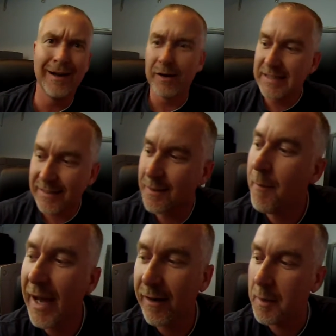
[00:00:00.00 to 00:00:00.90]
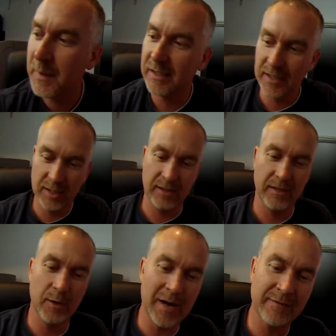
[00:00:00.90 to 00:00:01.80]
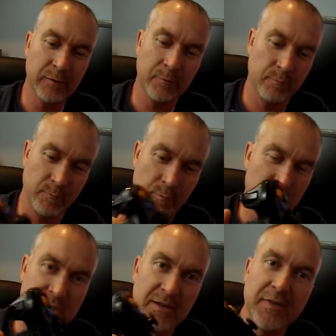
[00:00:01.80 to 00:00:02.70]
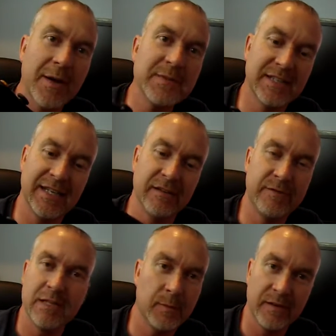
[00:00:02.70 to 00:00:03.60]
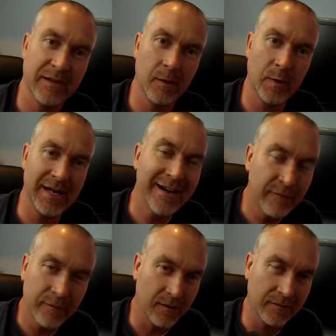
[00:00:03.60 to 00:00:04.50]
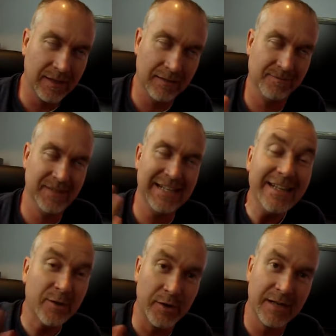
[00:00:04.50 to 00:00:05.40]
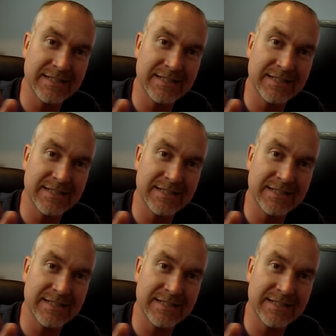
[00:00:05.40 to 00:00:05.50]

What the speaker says: It doesn't matter. I mean, you don't have to push the thumbstick in 50% of the way ever either.